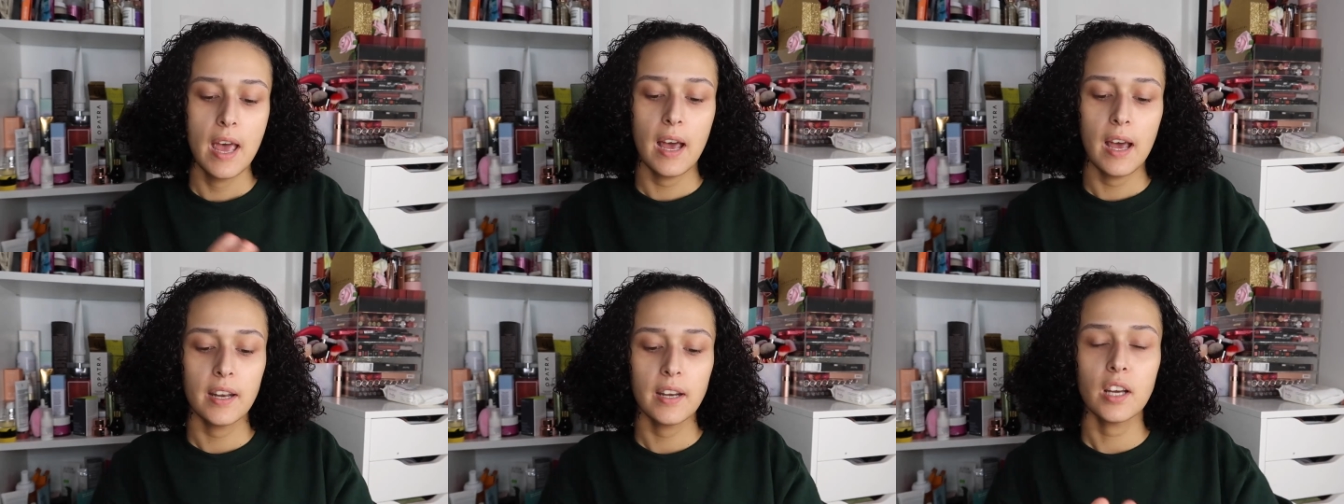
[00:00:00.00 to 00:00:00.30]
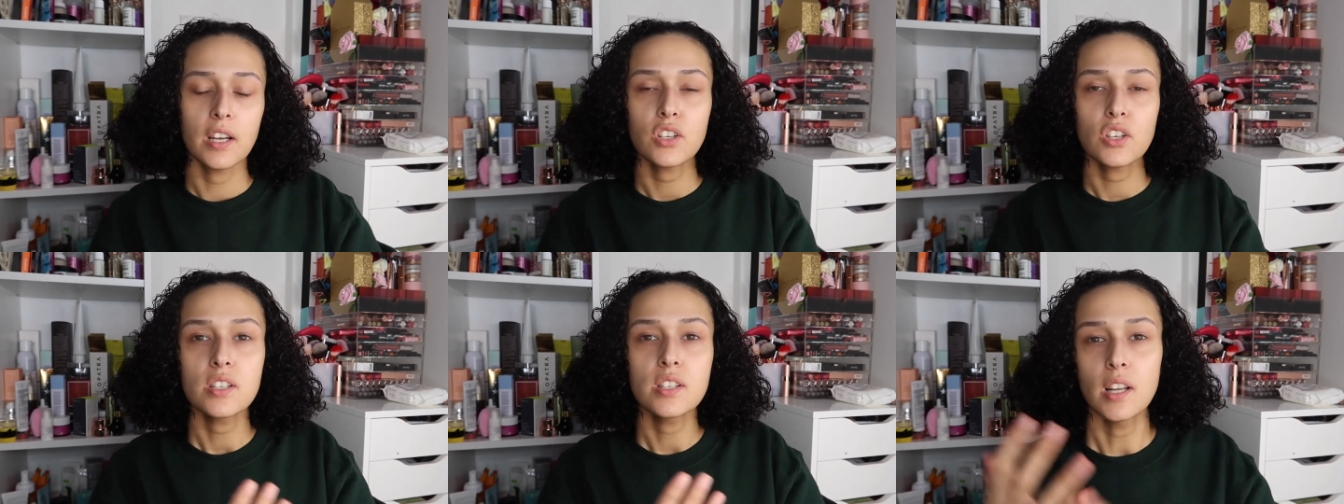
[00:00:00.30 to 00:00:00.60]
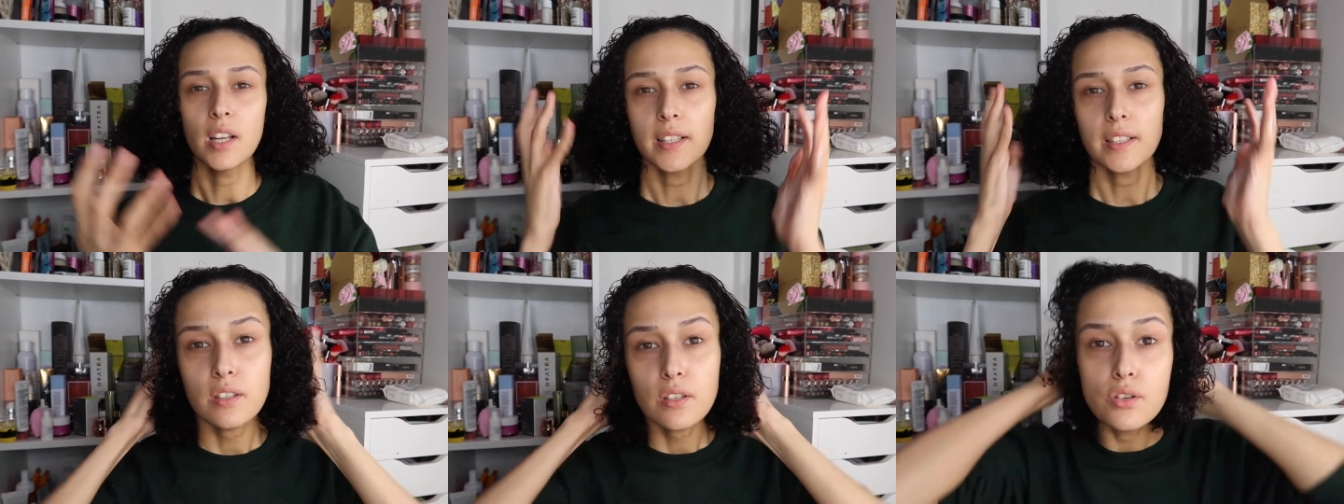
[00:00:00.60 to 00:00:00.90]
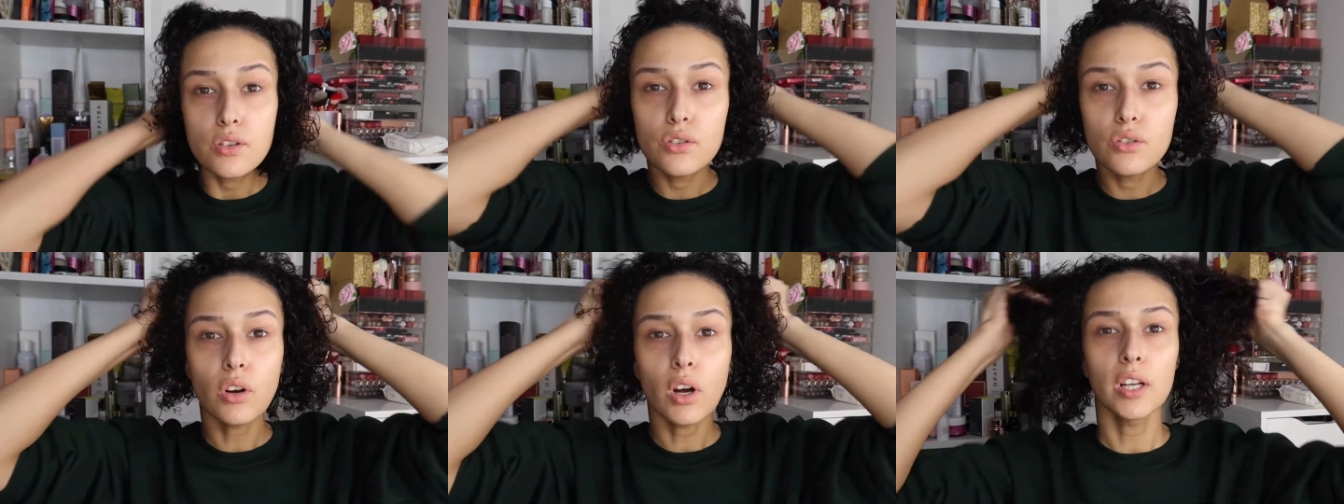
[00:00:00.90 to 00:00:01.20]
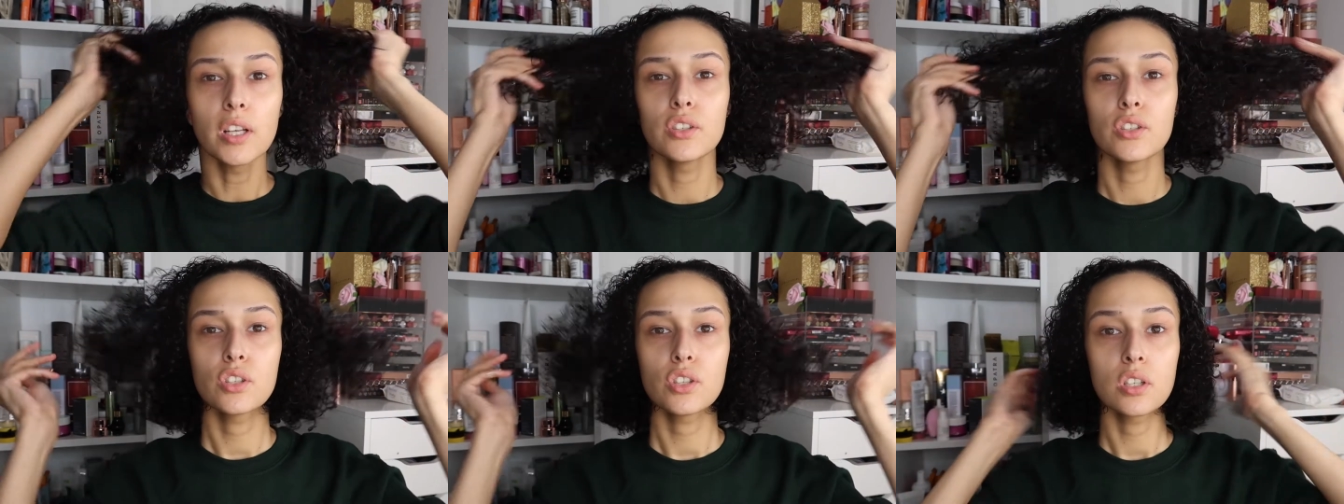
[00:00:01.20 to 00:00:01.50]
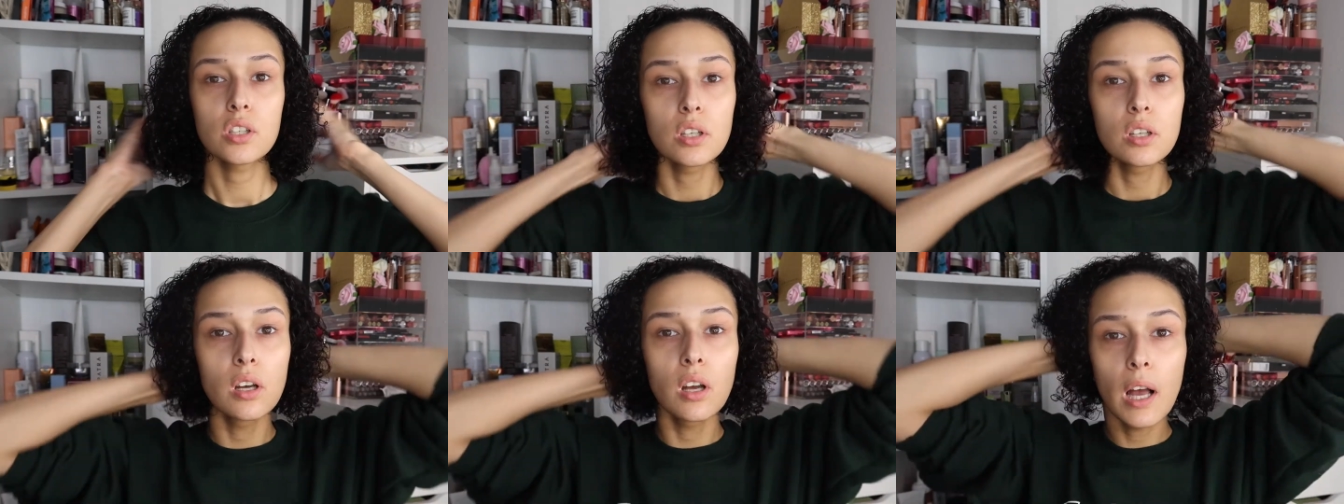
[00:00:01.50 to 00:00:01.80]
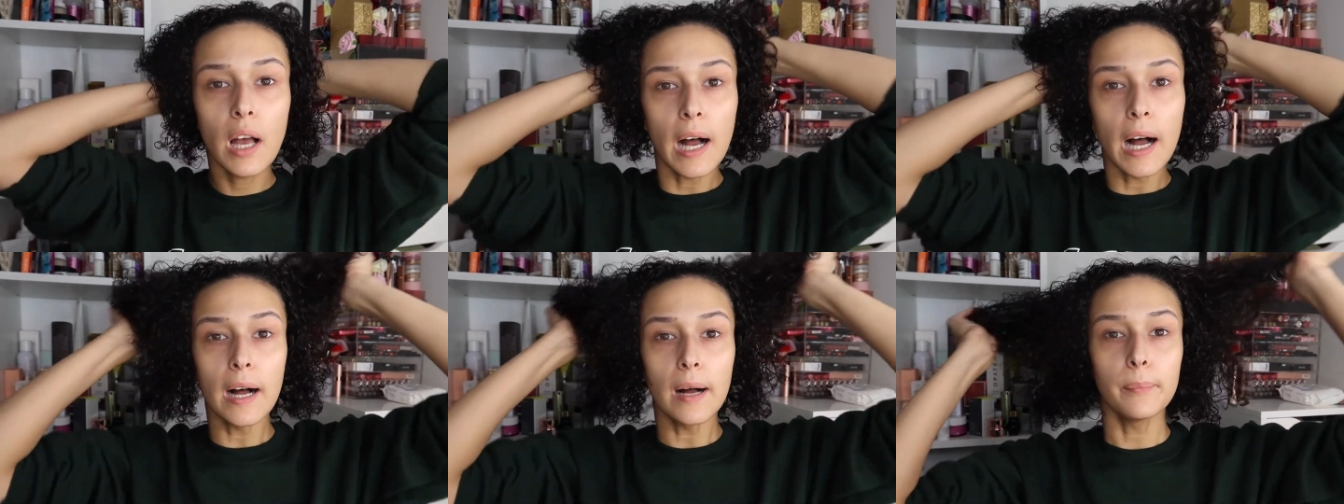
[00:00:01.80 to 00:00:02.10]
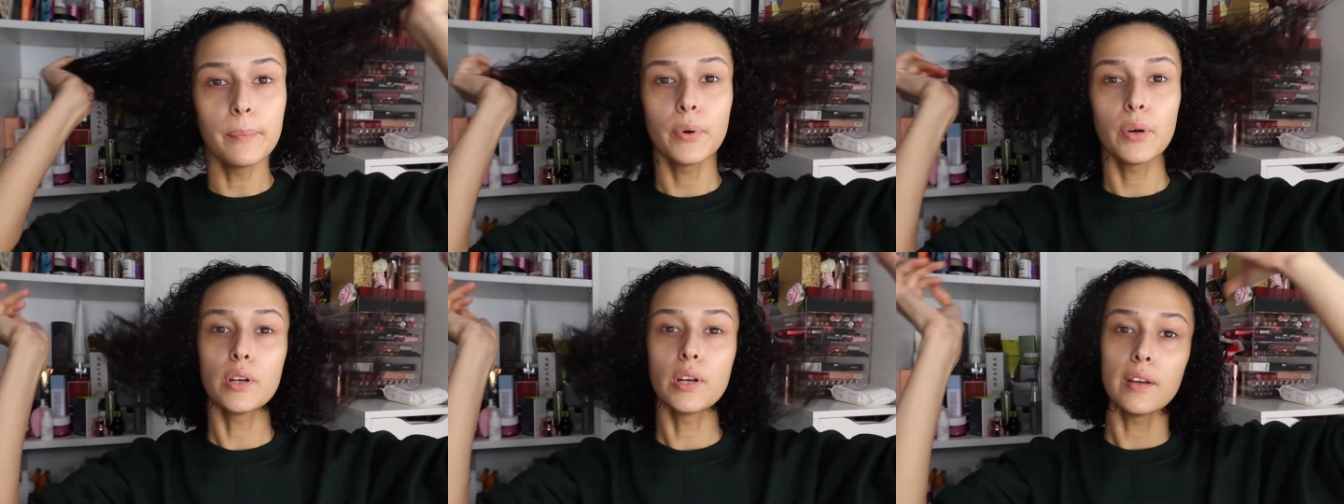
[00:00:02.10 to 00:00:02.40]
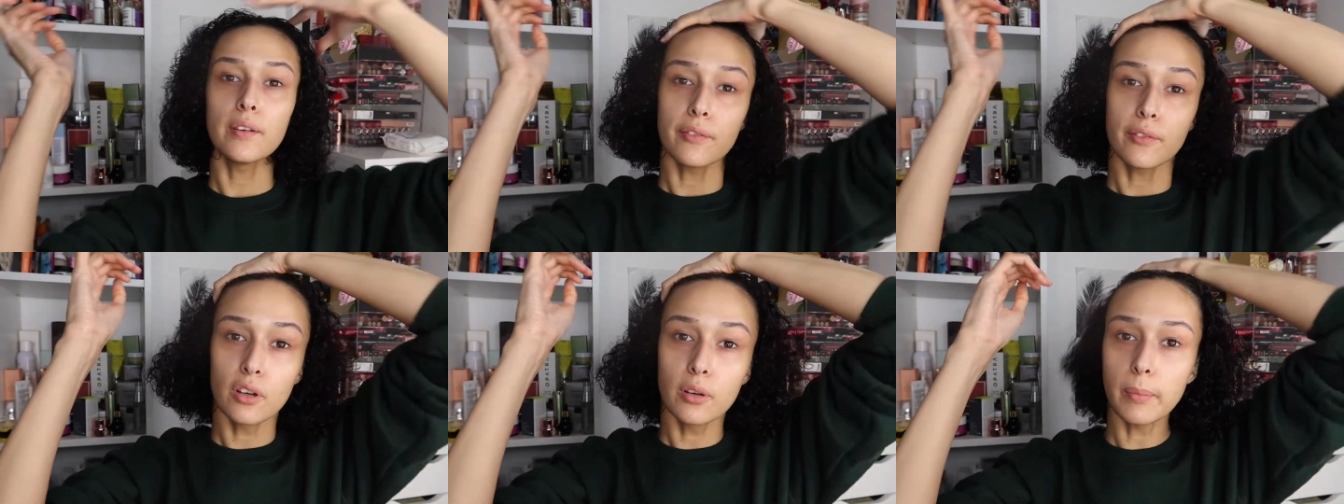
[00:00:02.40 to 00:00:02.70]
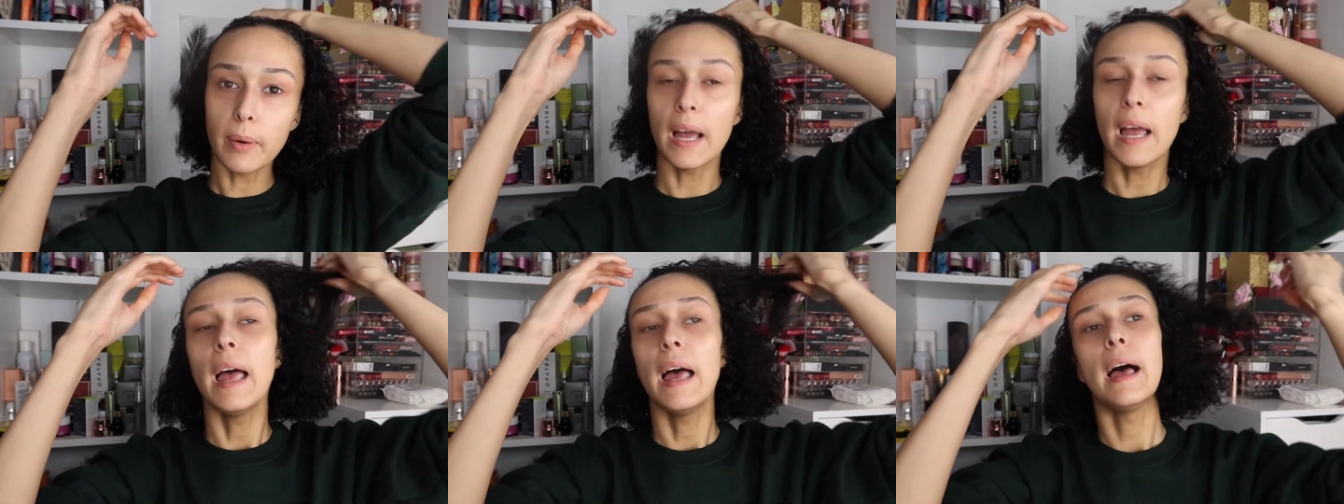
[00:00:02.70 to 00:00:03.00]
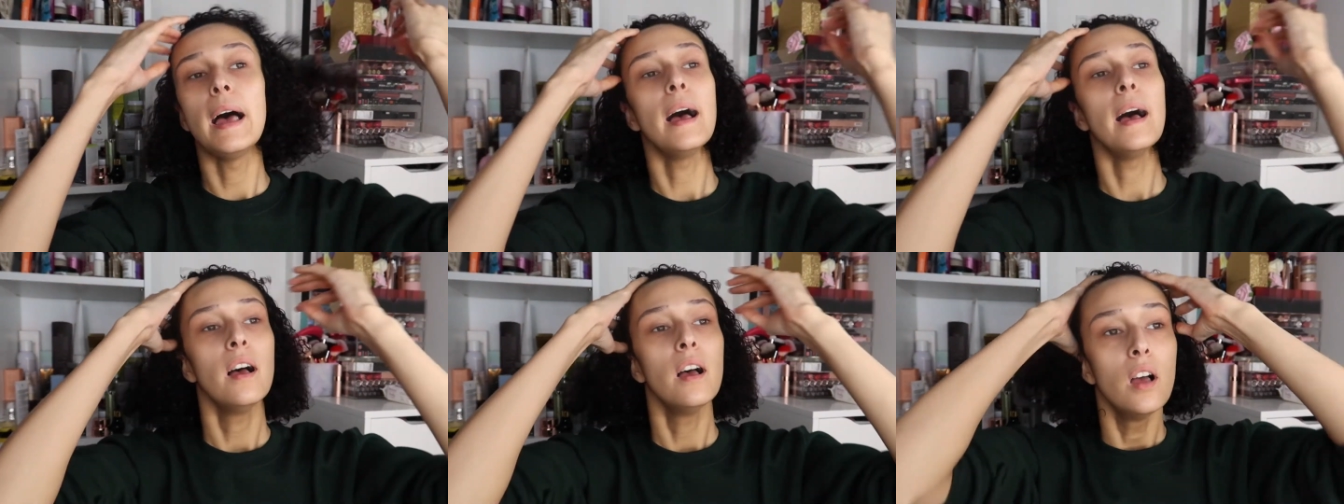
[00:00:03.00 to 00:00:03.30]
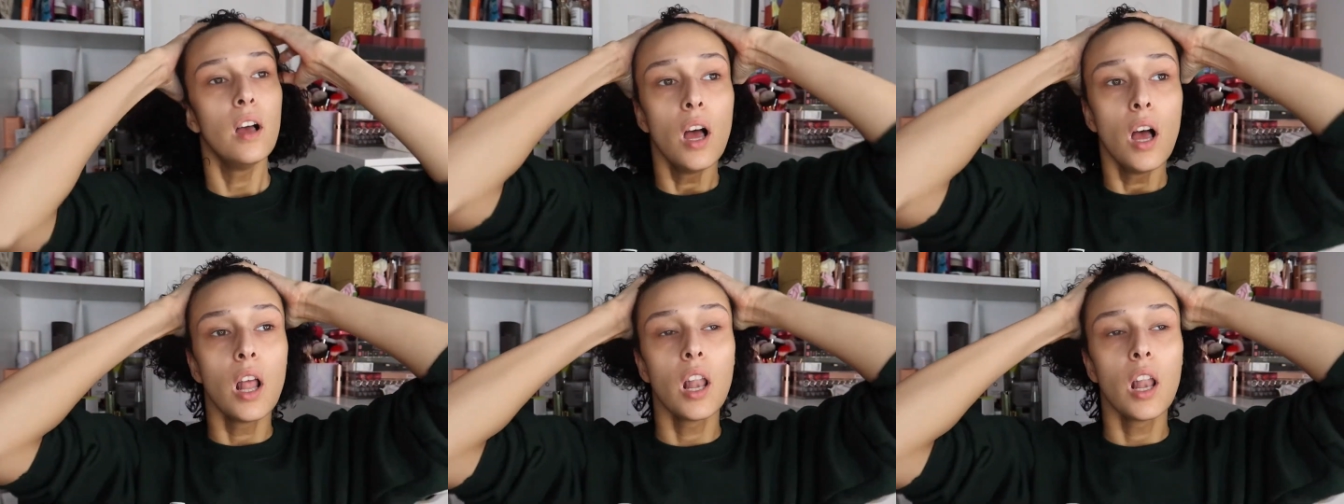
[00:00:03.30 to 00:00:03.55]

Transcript: and i just like to scrunch and pull it through my hair